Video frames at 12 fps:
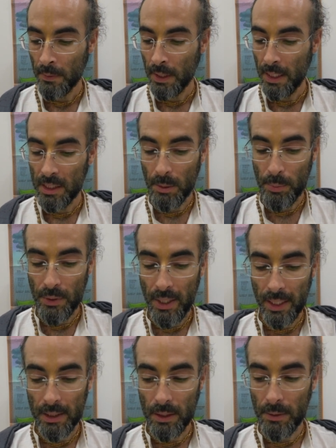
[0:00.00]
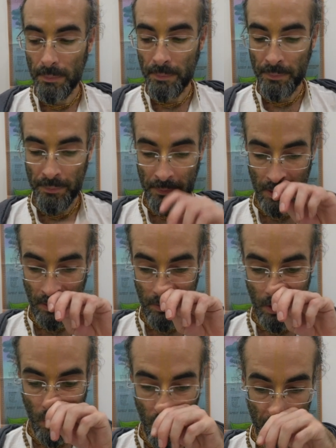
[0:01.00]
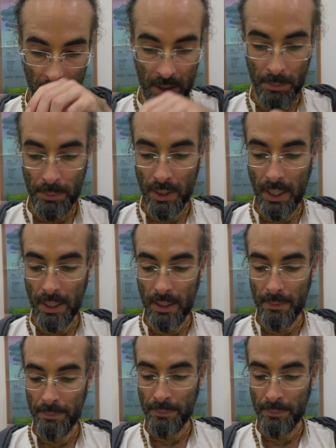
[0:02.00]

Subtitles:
is the protector of the Gaudiya Sampradaya